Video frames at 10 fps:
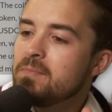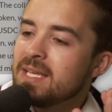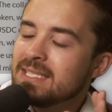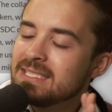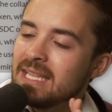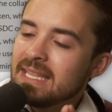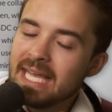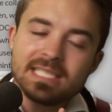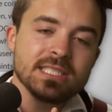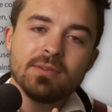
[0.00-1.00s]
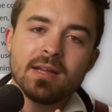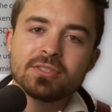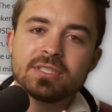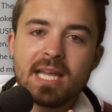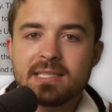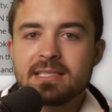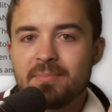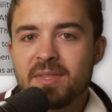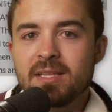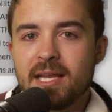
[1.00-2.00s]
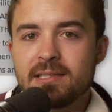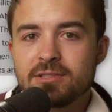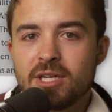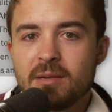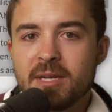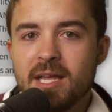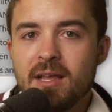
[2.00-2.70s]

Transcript: Because the less you understand something, ladies and gentlemen,